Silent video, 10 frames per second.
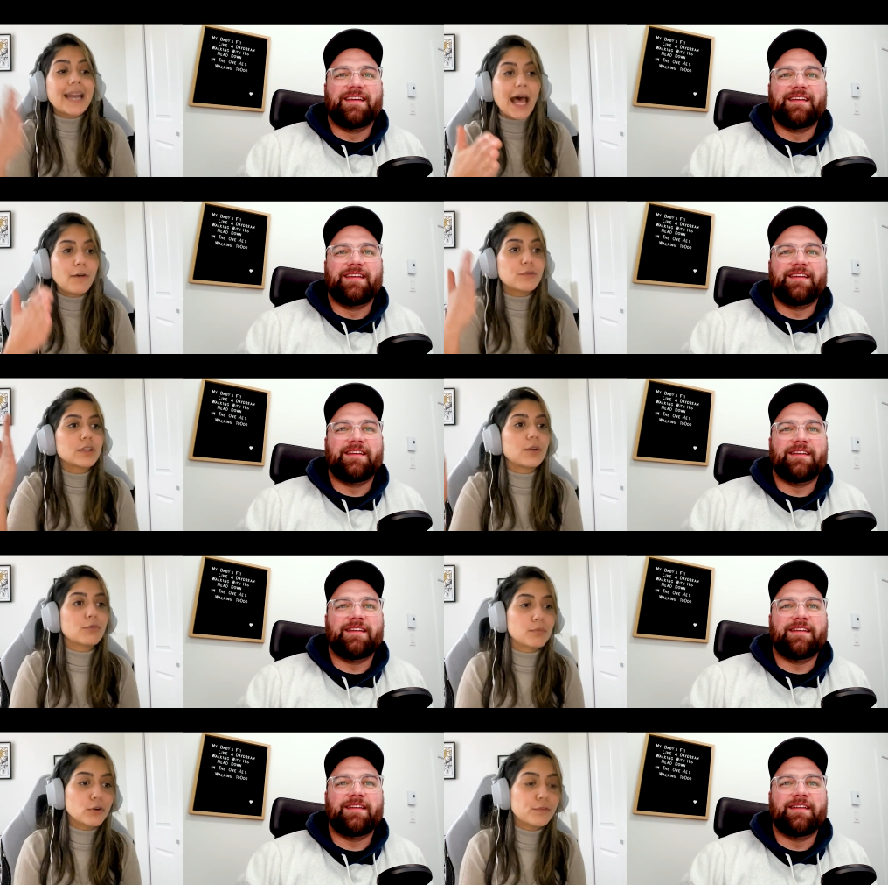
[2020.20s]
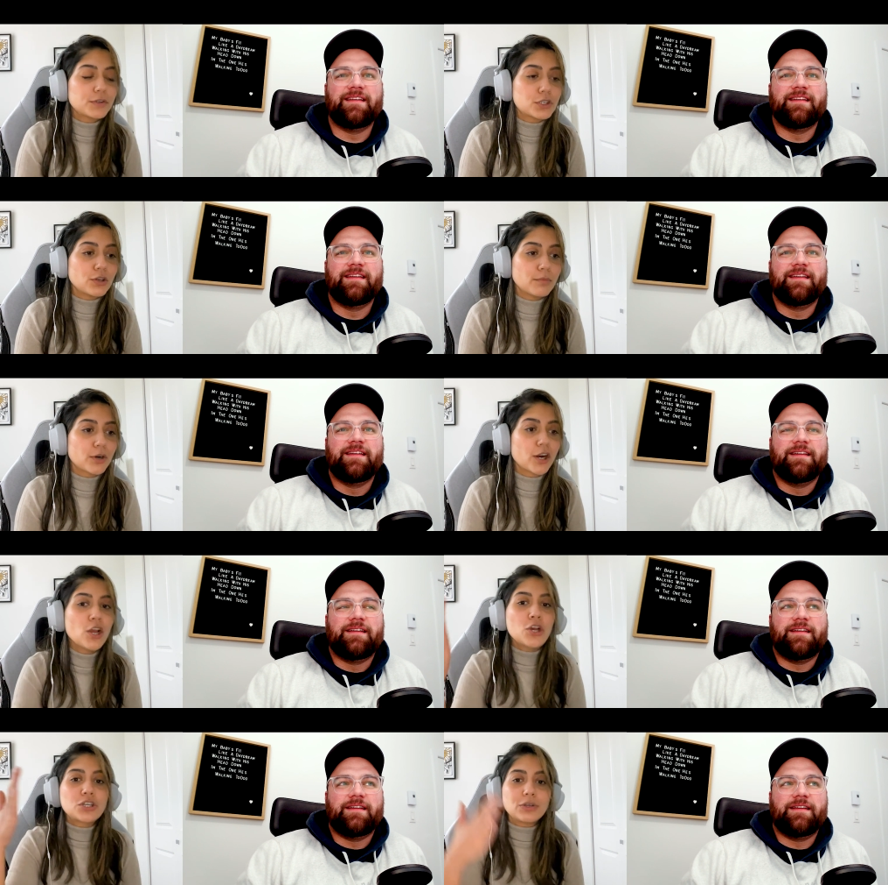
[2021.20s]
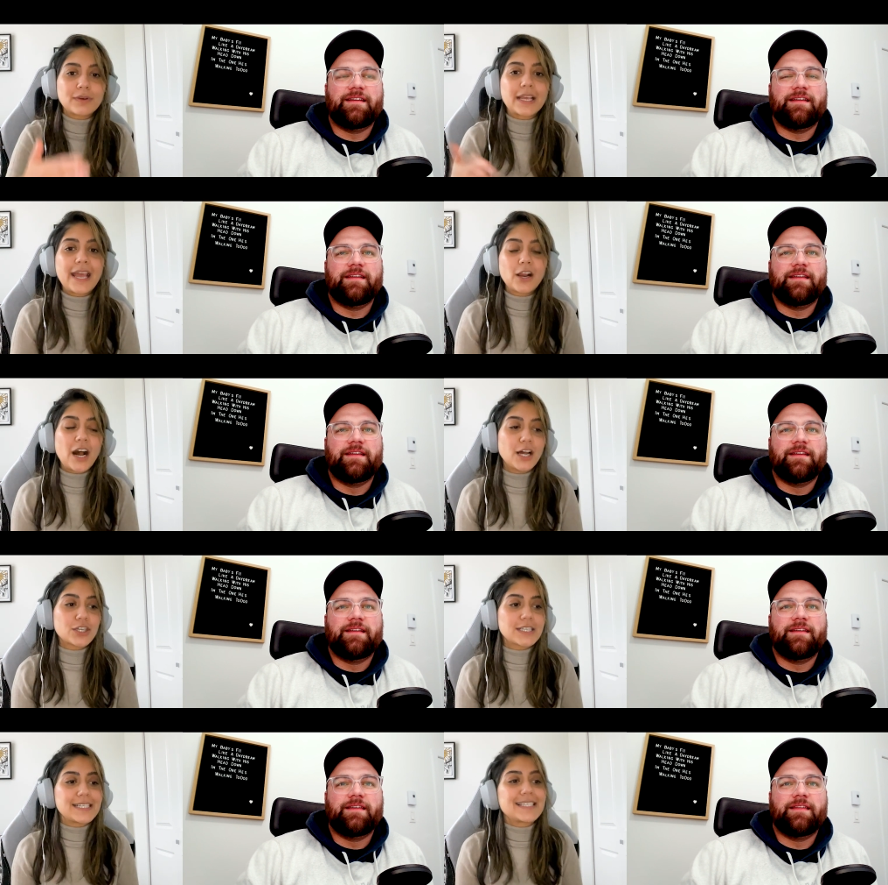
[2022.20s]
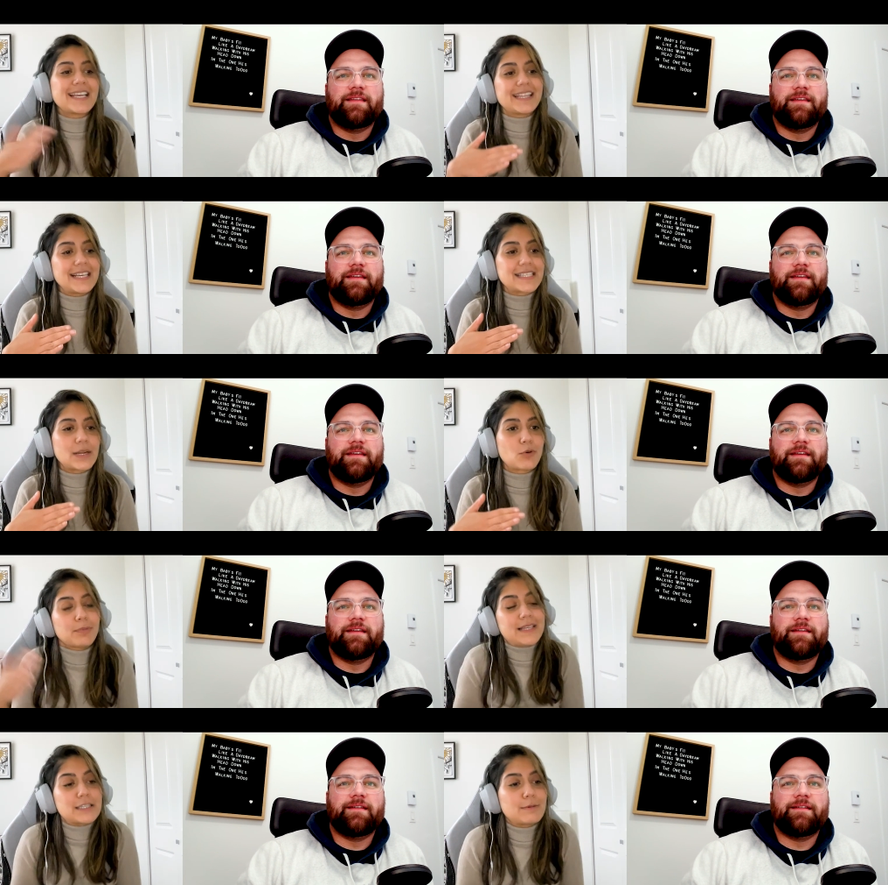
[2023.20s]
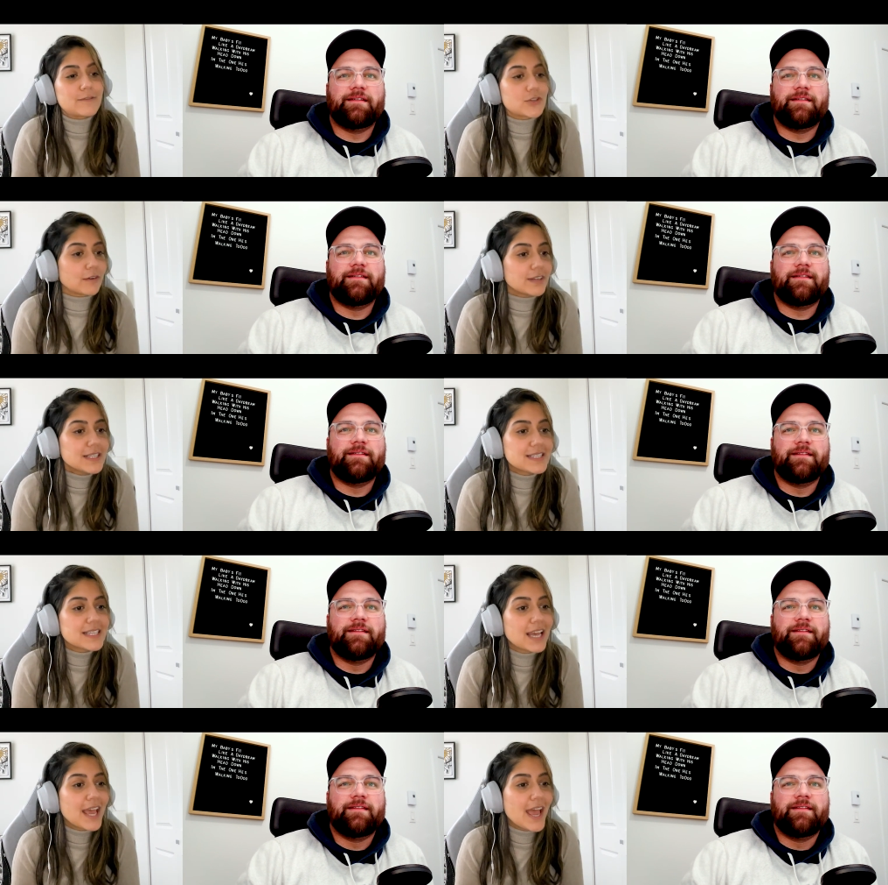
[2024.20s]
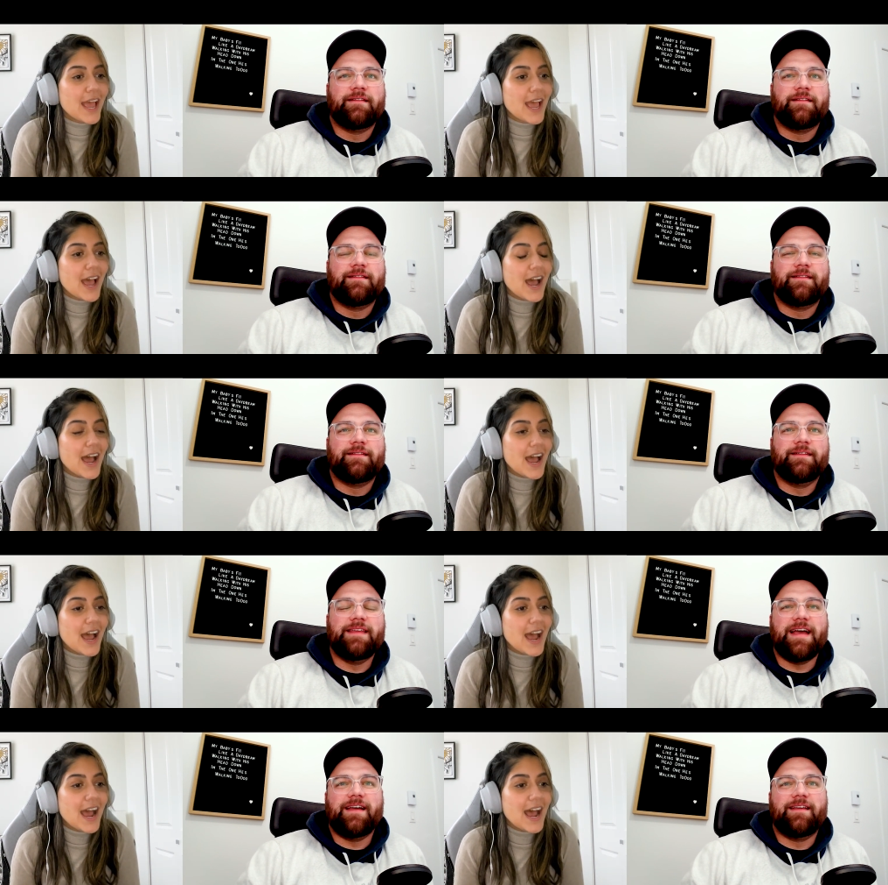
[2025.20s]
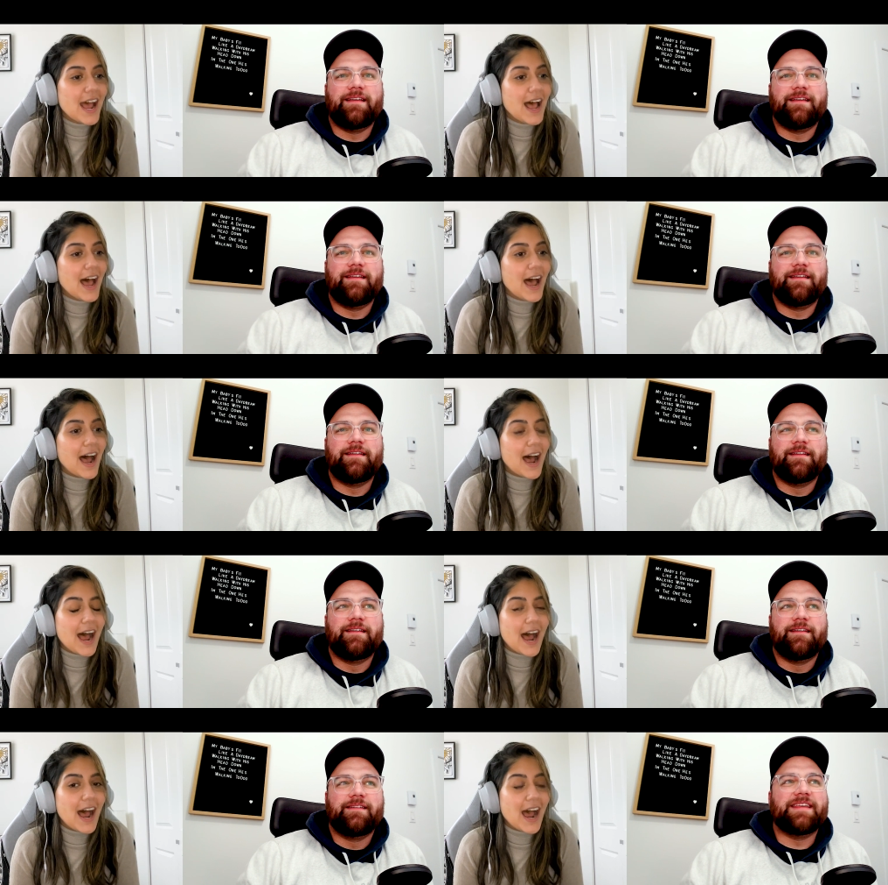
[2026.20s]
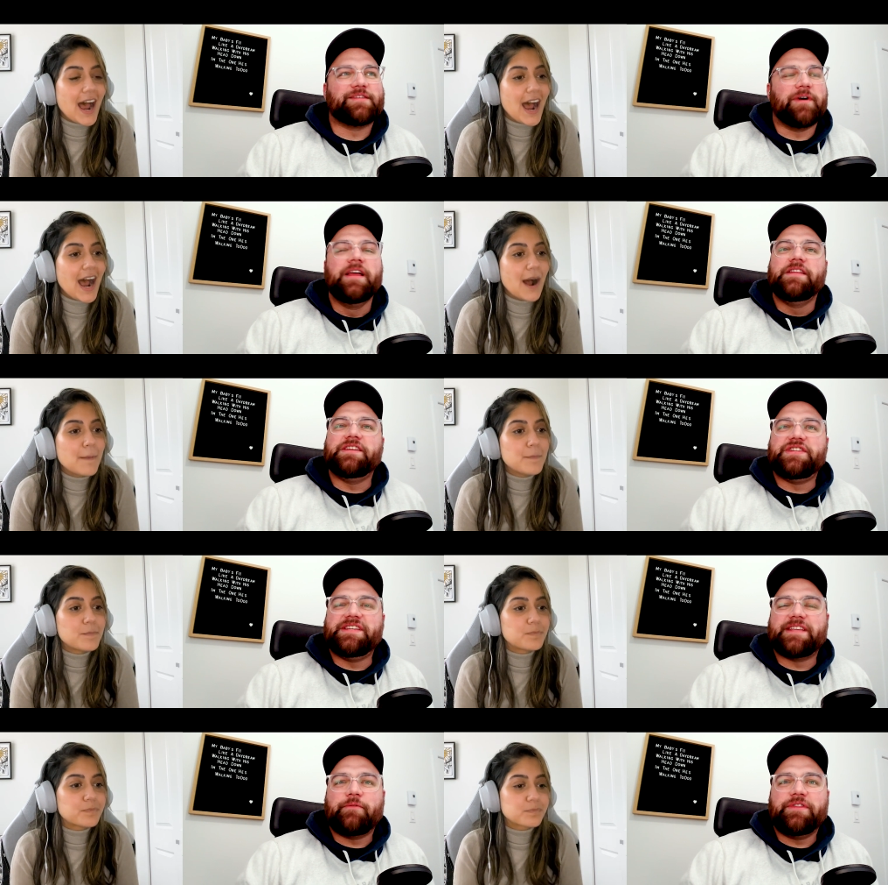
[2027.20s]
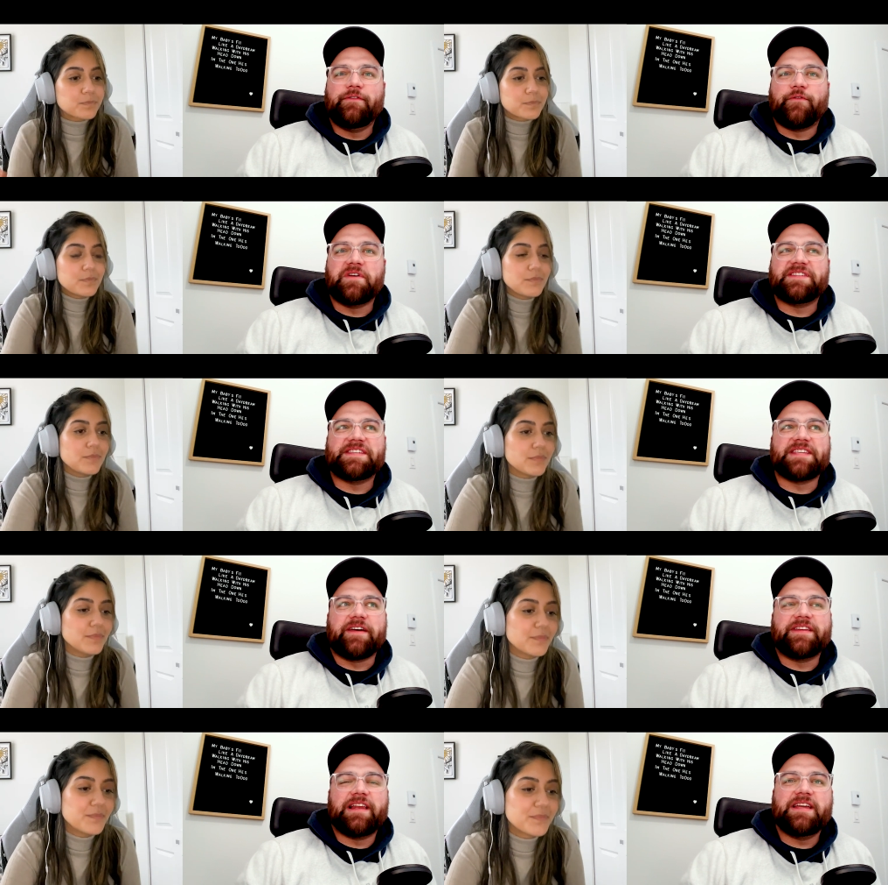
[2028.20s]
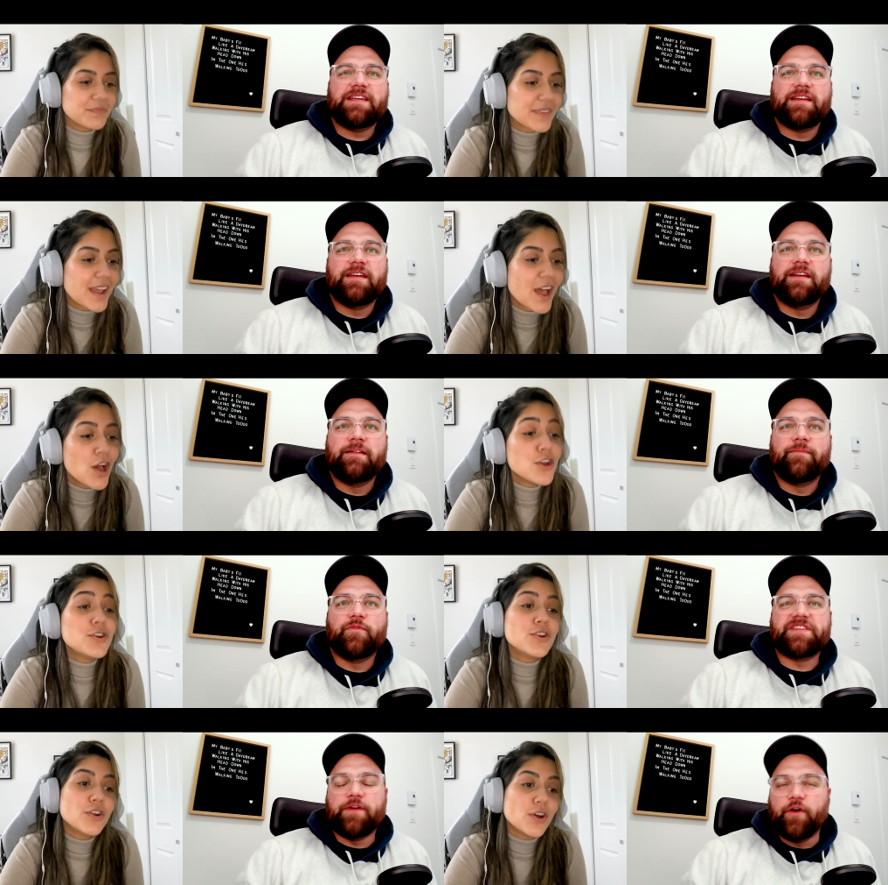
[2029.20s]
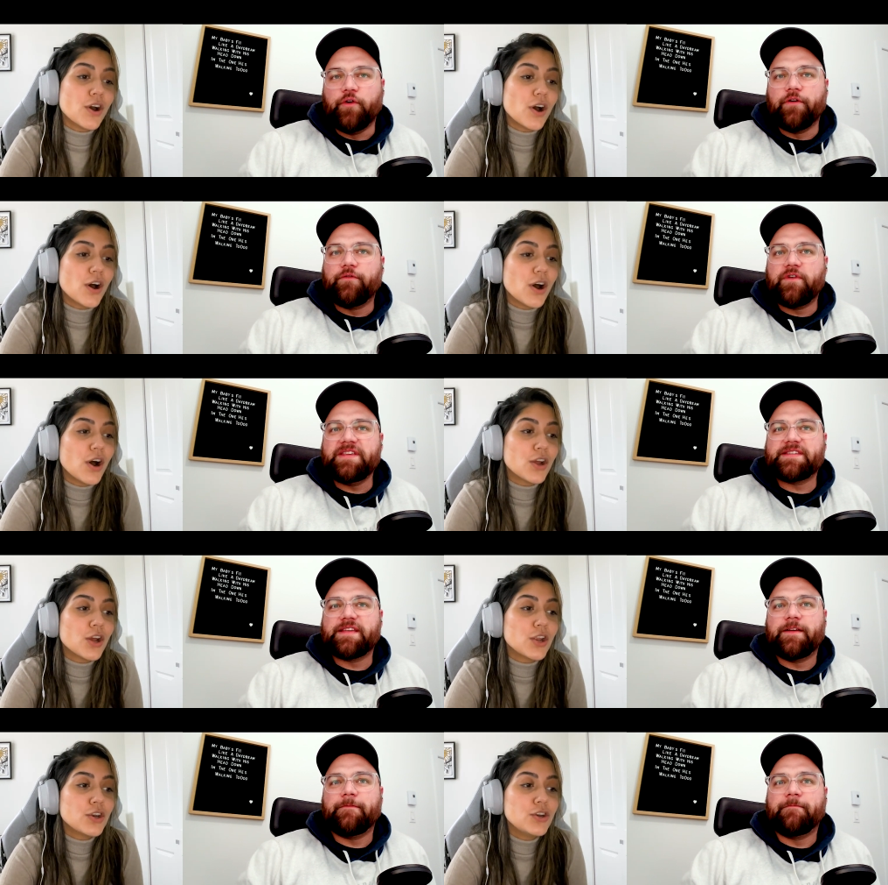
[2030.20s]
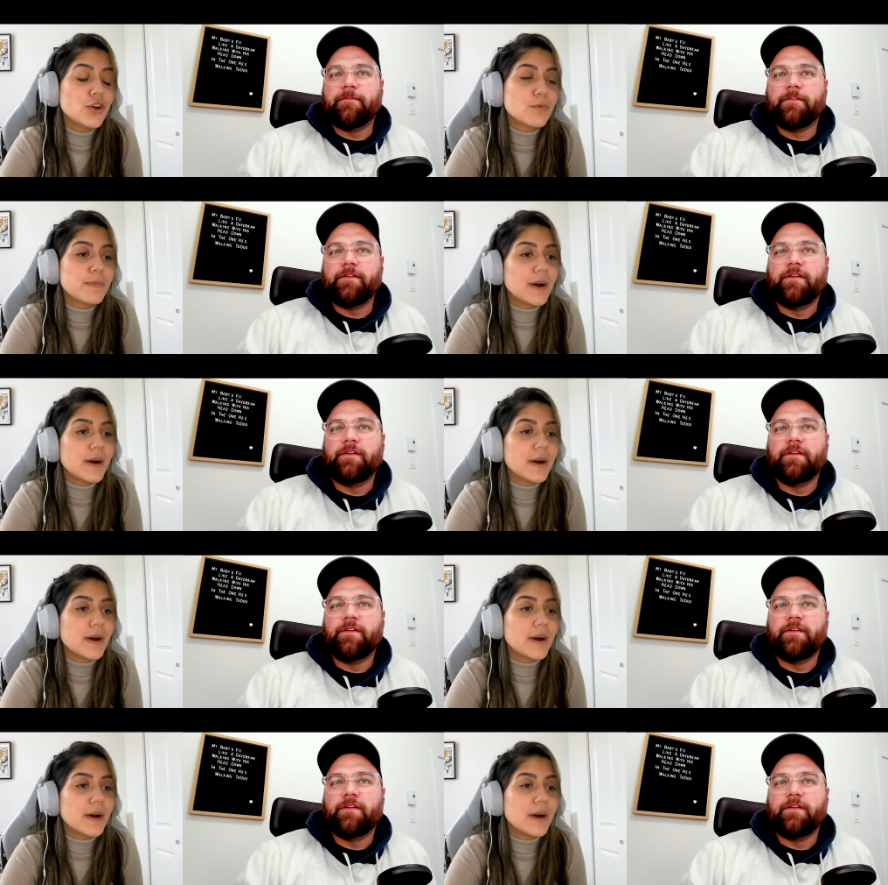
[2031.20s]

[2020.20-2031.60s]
Speaker 1: yeah. that after they removed the tumor, she regained consciousness and they said, We're pleased to be of service.
Speaker 2: Yeah. That's why. Did she say what the voices sounded like? Was it her own voice?
Speaker 1: No.